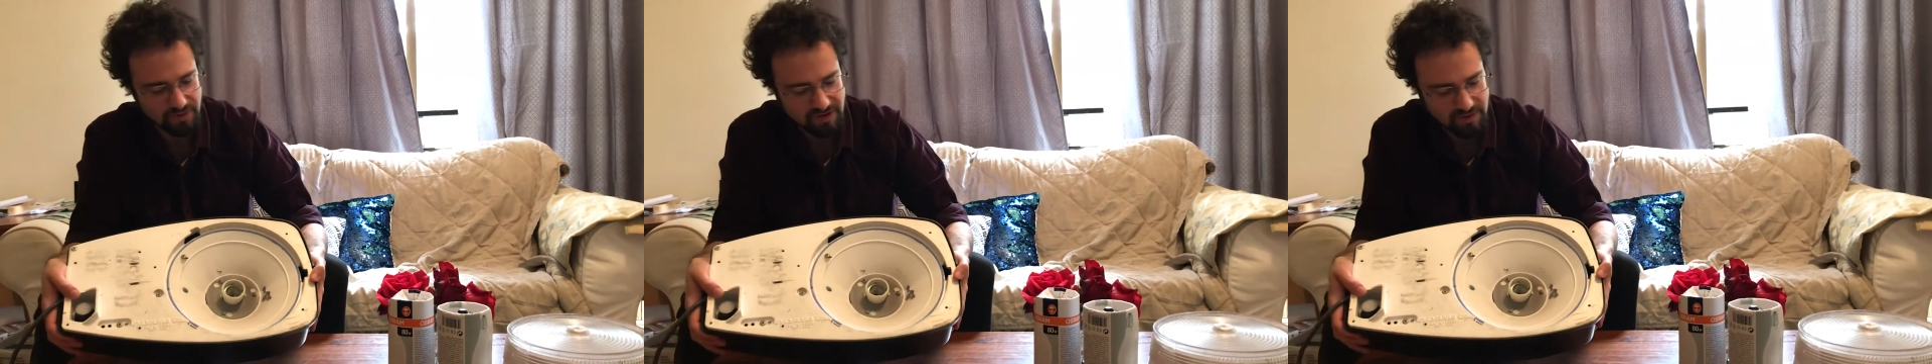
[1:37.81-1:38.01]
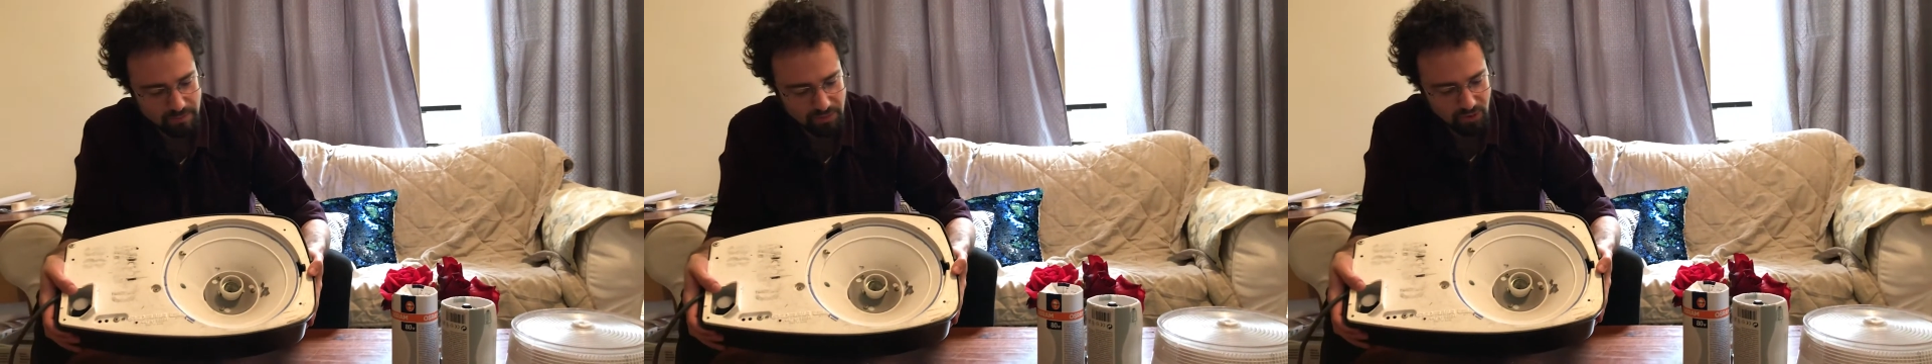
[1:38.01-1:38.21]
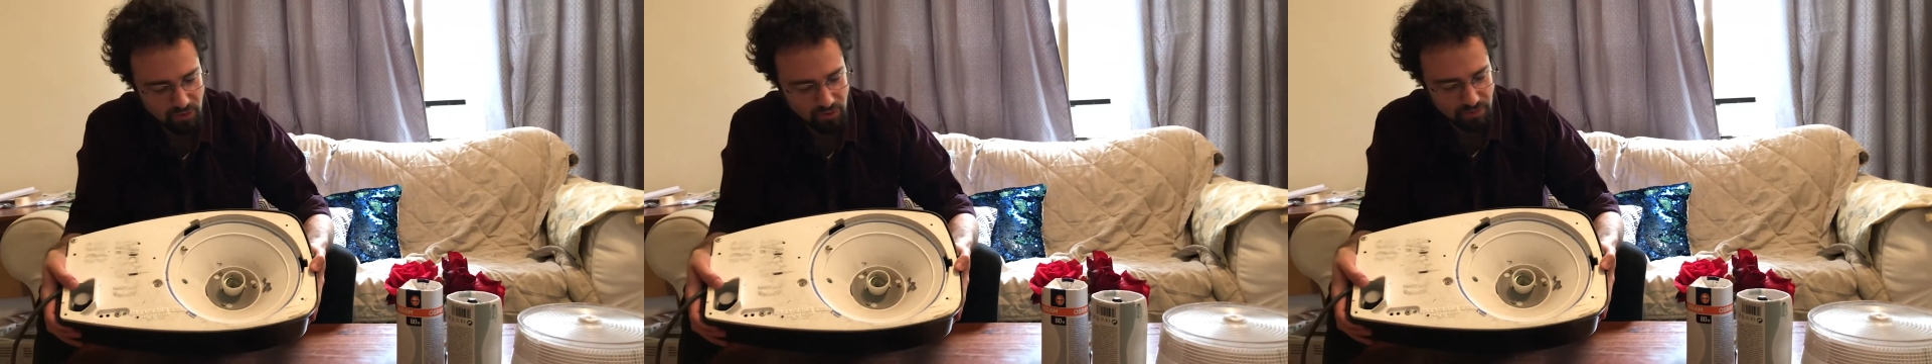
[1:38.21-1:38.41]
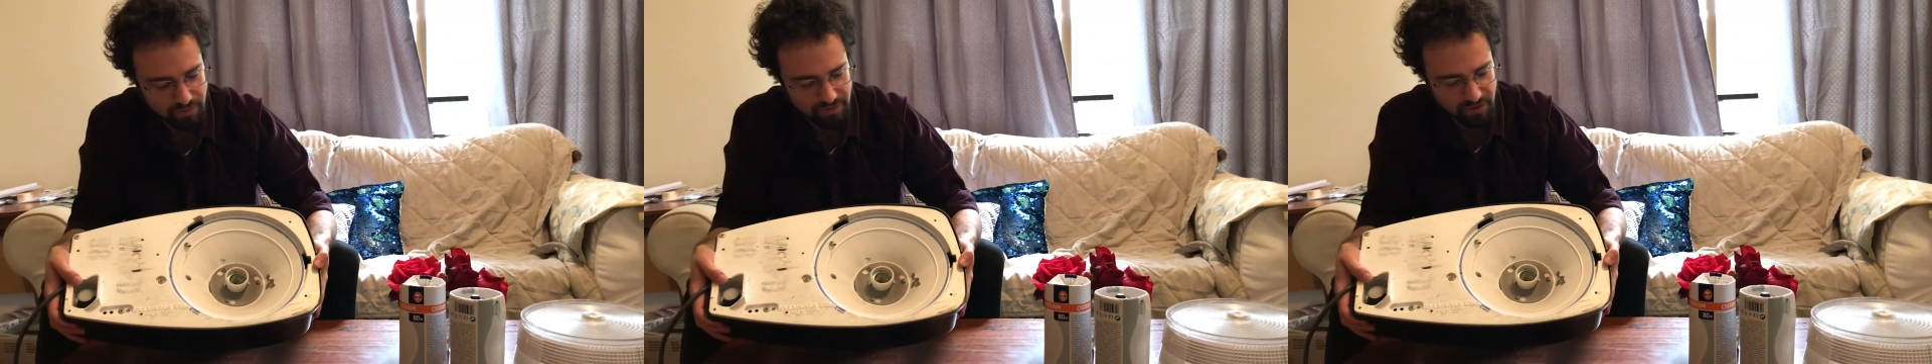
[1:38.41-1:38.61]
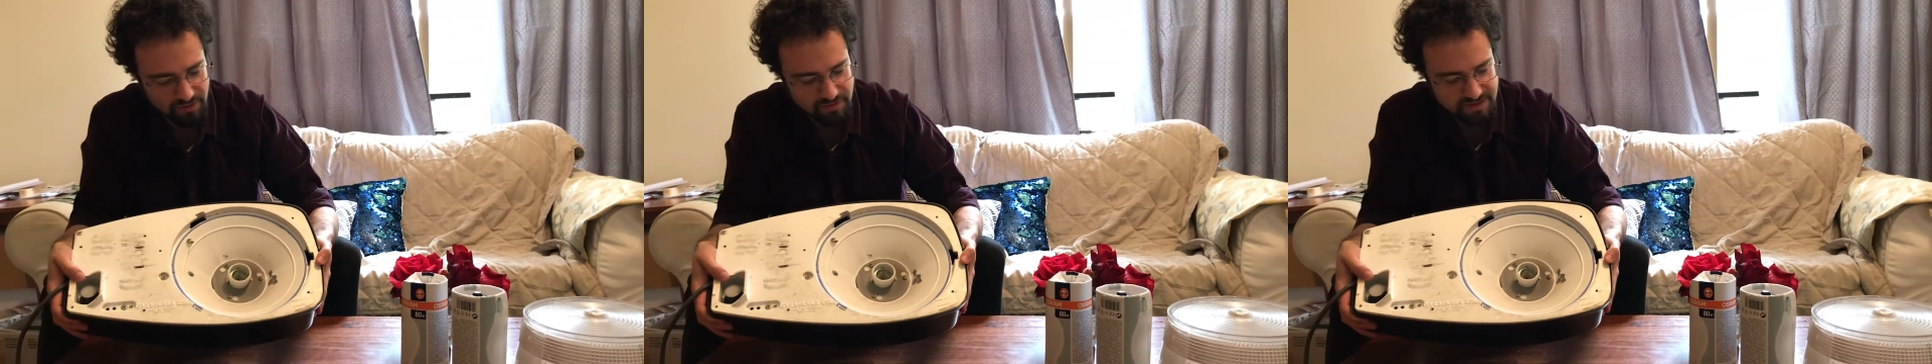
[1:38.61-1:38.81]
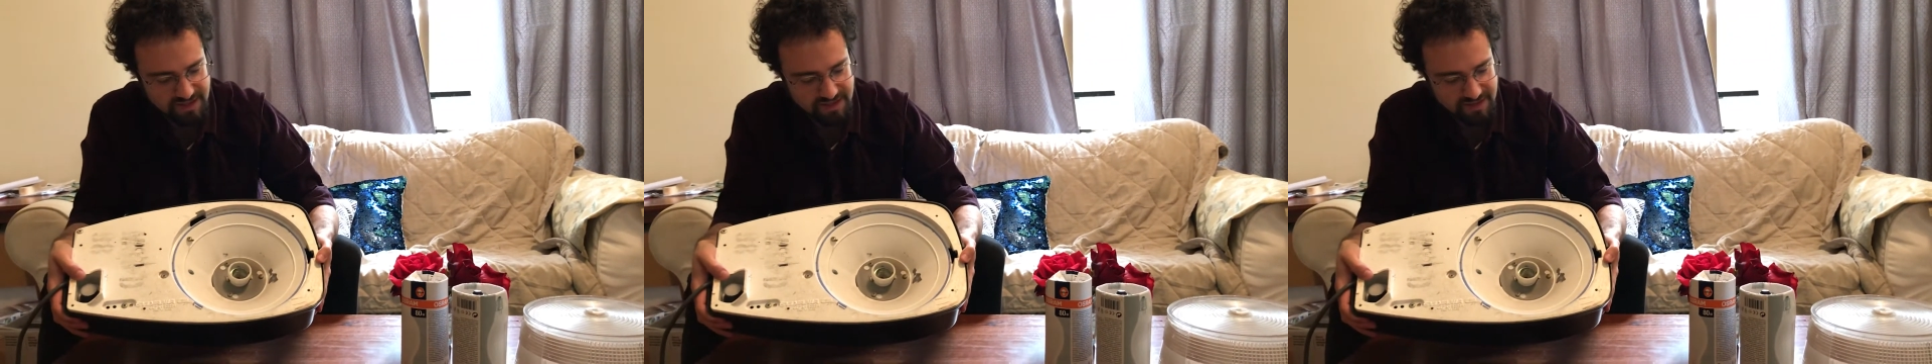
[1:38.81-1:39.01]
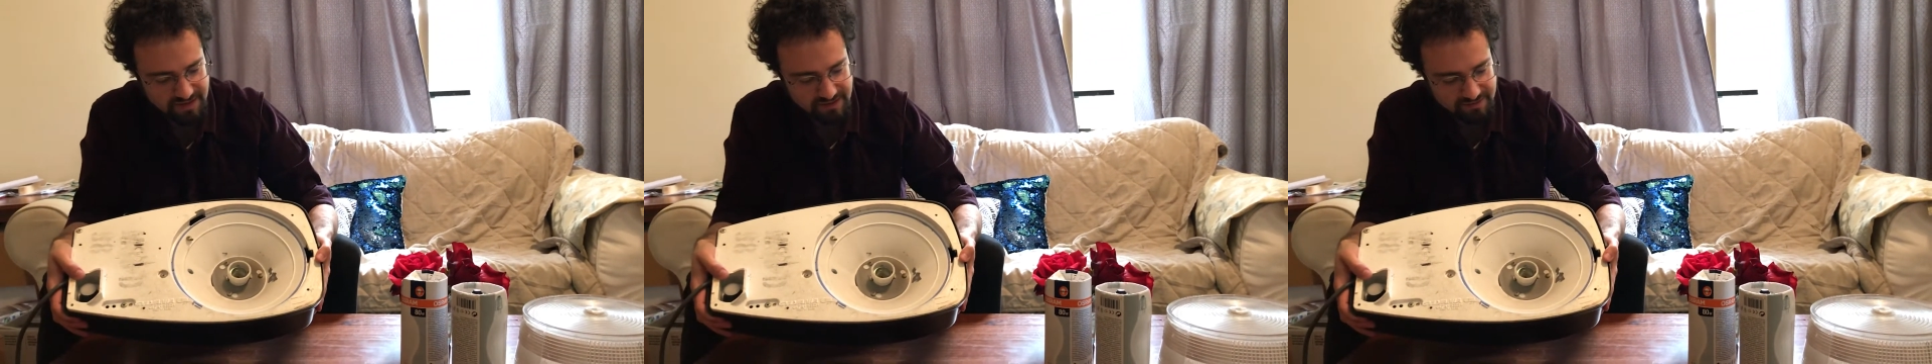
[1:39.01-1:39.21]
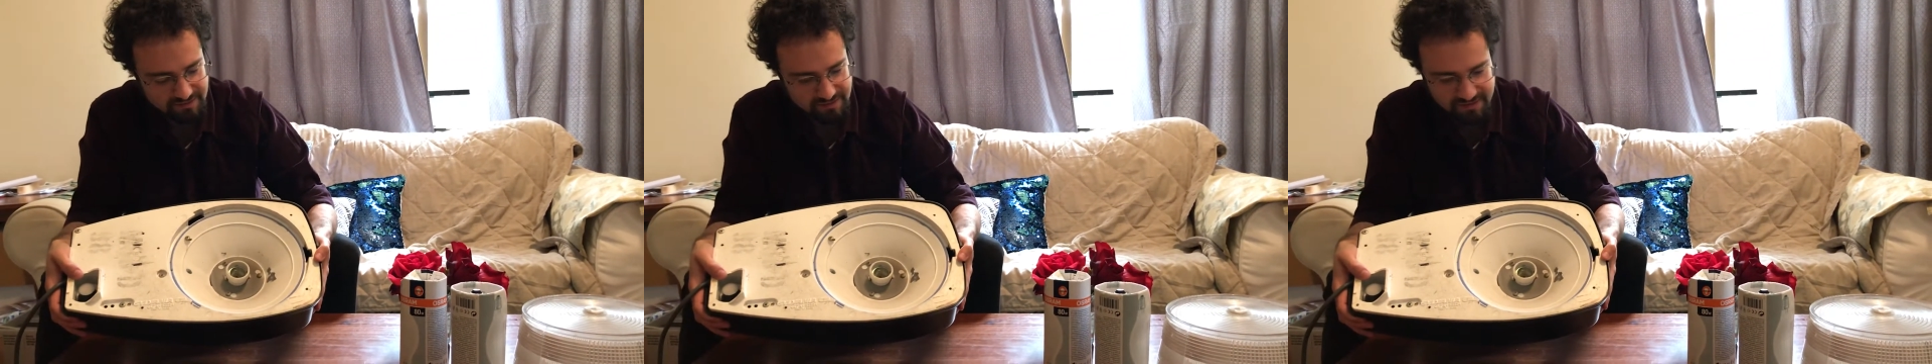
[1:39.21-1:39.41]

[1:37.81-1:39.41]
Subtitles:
your bulb goes in.